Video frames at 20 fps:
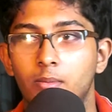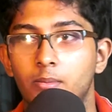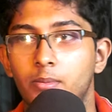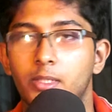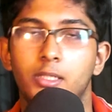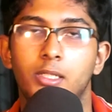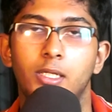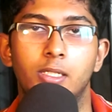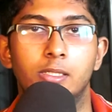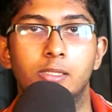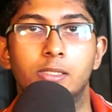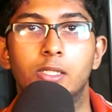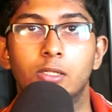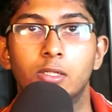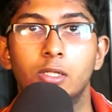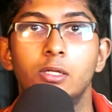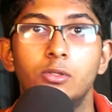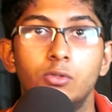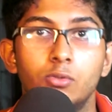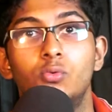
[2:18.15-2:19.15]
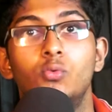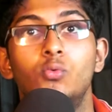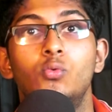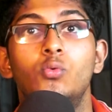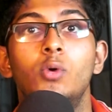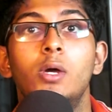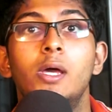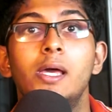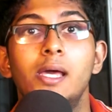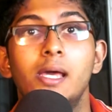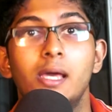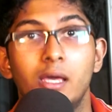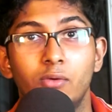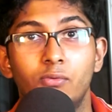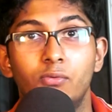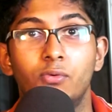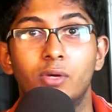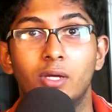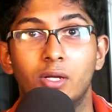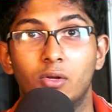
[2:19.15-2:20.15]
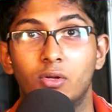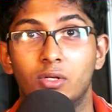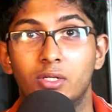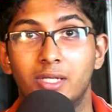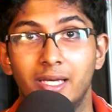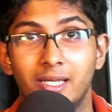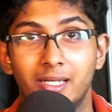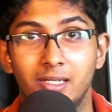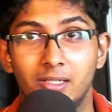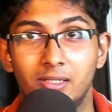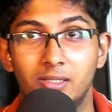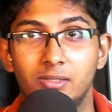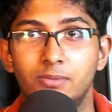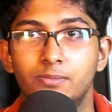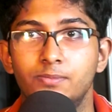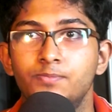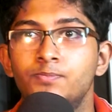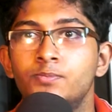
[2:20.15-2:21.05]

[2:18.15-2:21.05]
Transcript: but there is nothing to do if you cannot get it.